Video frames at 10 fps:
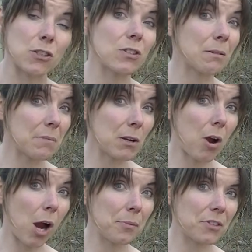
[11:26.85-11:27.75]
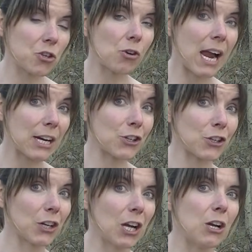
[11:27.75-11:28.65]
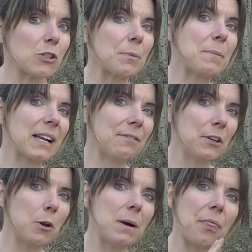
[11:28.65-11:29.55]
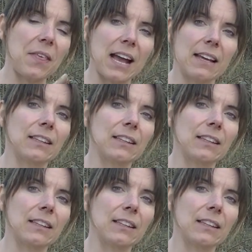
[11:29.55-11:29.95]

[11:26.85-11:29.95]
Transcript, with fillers: There's something wrong with the tractor, so I'm gonna make a video about that